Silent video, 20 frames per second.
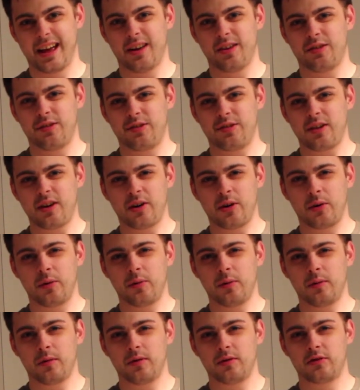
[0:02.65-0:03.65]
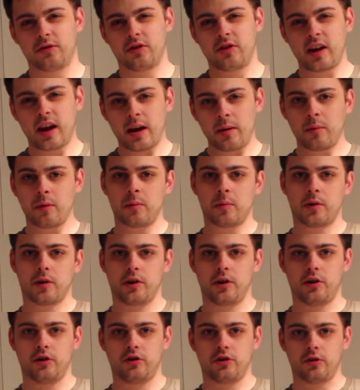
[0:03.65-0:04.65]
So, today what we're
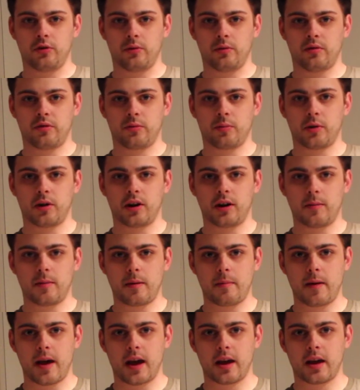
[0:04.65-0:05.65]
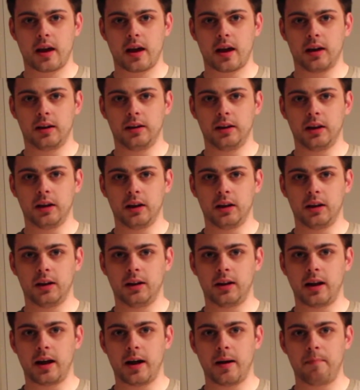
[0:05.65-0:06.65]
going to do is we're going to be making a
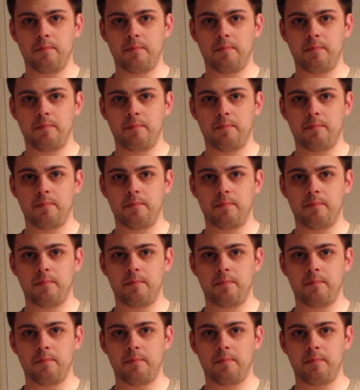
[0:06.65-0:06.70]
little